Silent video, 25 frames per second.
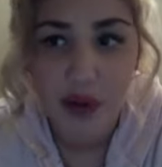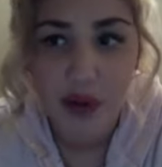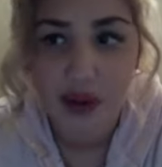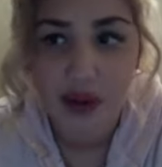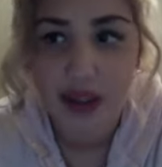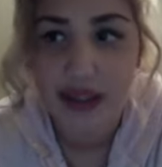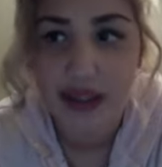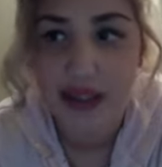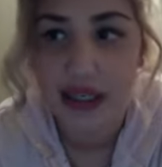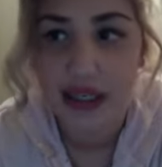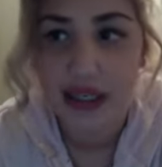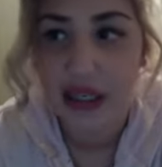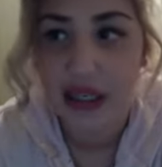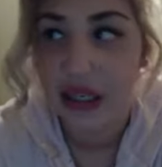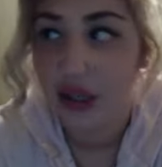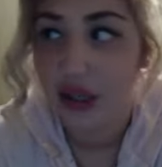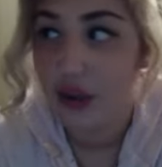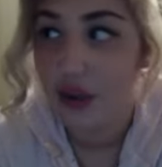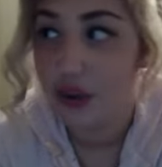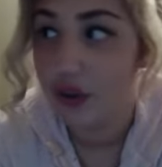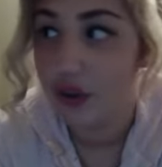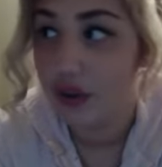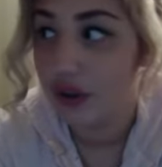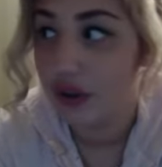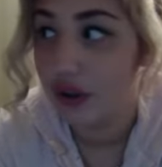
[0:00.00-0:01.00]
or they see
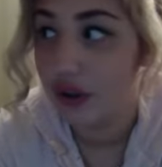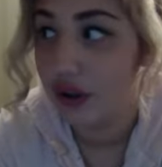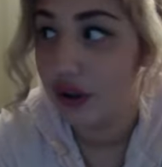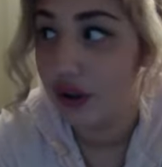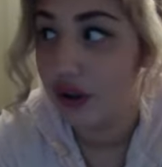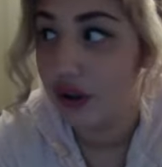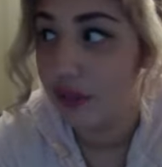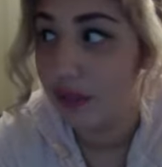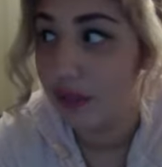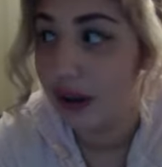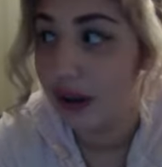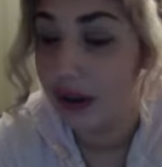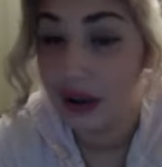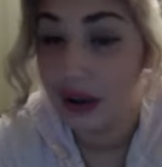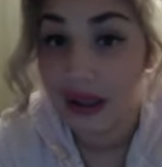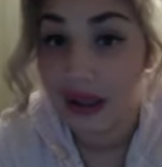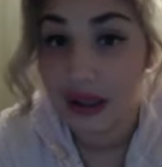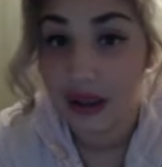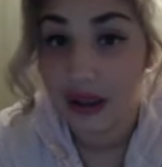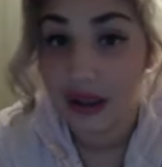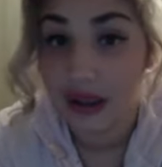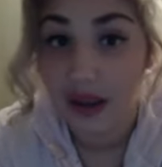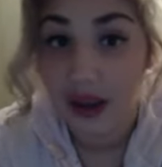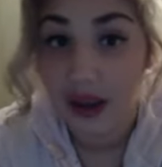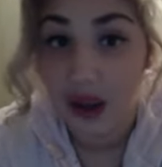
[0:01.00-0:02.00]
you're married